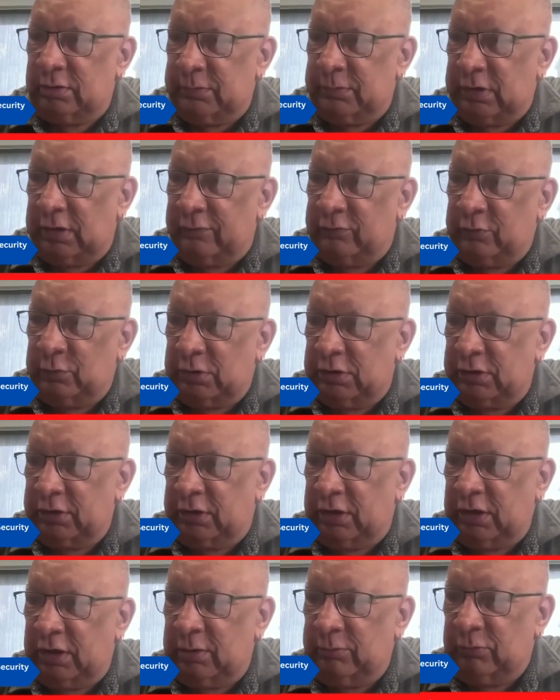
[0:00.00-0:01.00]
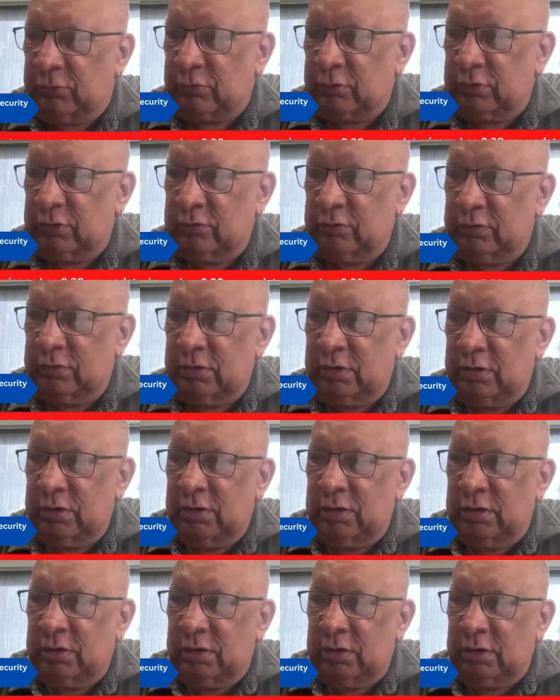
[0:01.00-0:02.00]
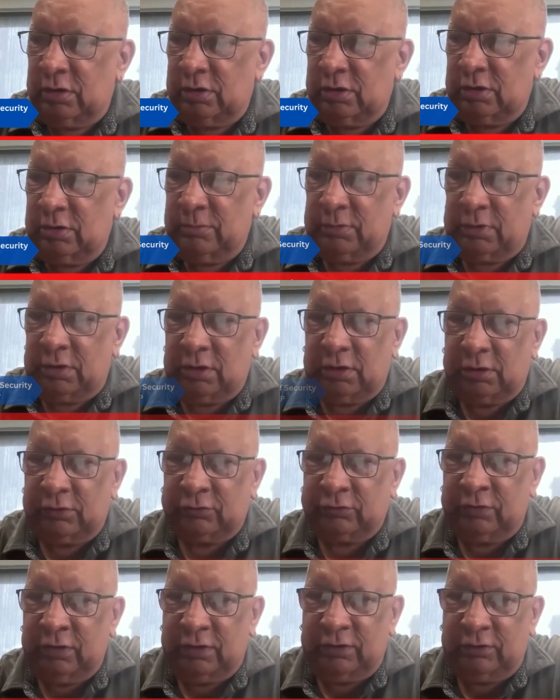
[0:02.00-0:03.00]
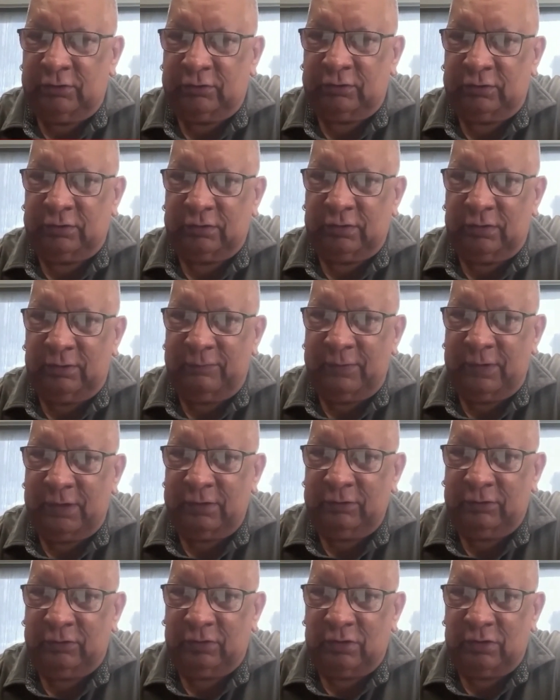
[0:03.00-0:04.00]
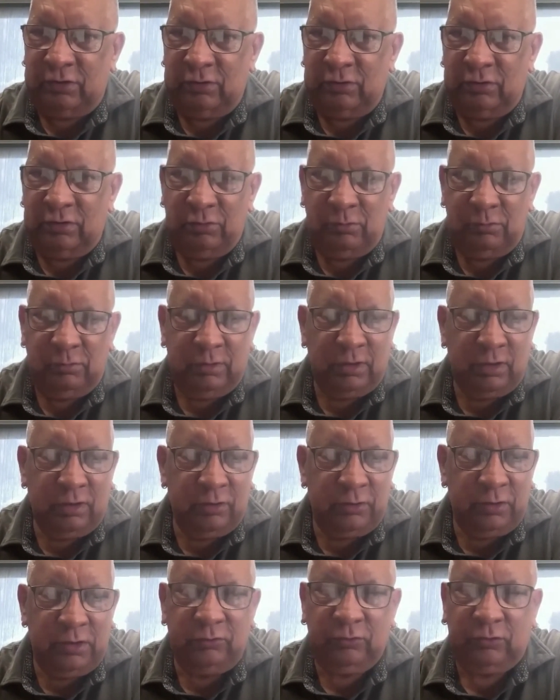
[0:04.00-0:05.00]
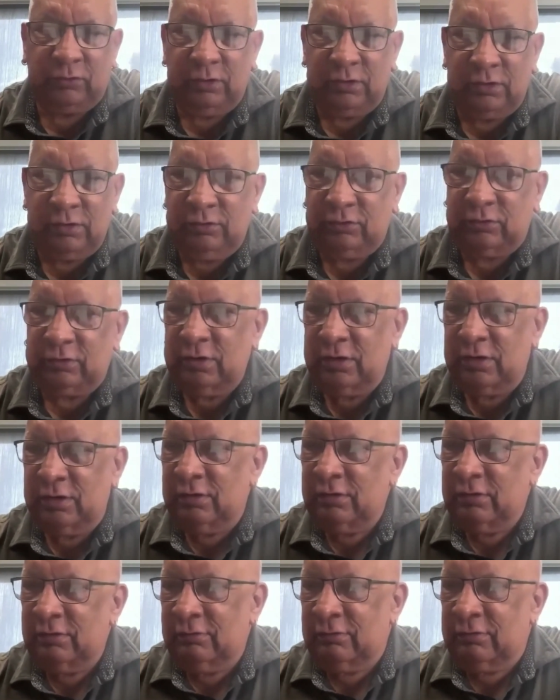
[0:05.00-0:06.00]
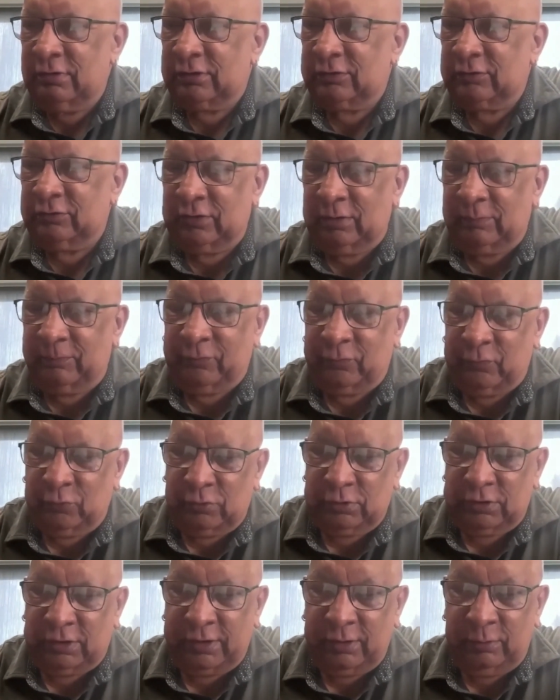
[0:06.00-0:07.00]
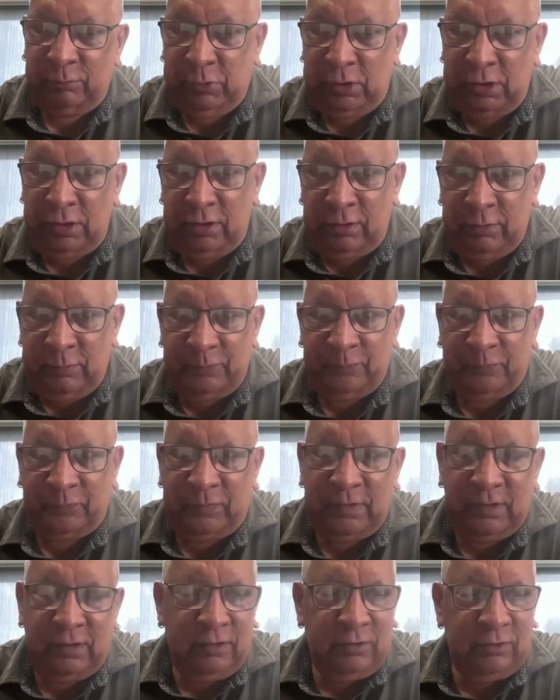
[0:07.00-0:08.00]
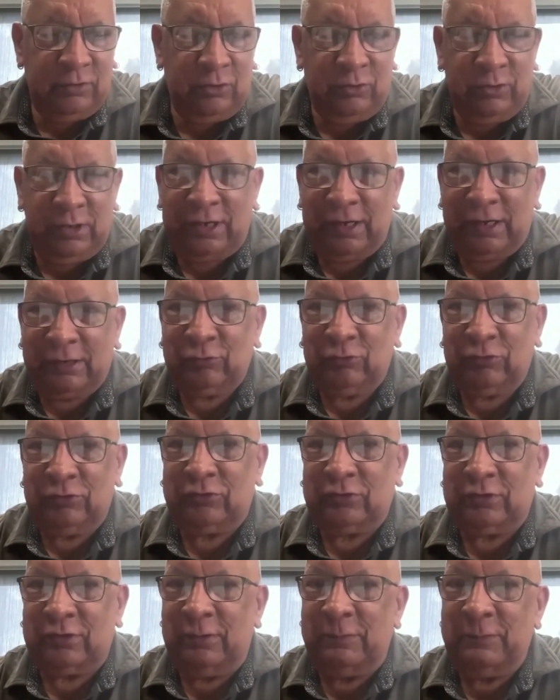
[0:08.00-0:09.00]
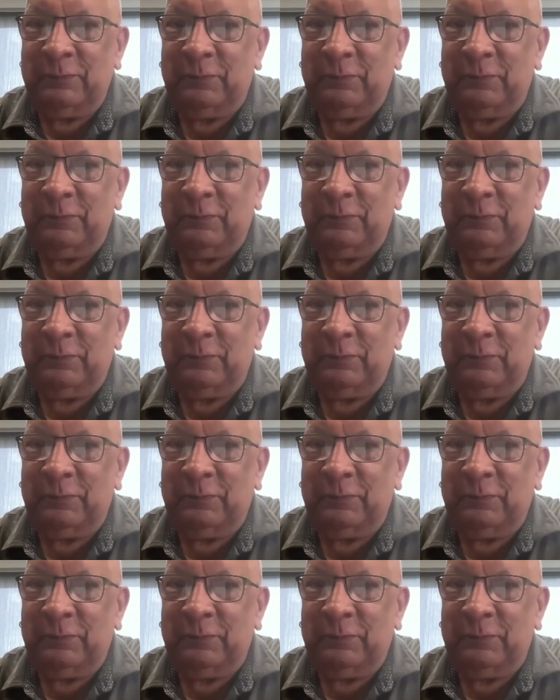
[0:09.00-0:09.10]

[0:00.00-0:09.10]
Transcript: everyone came through last night's event without incident, except for, like me, no electricity.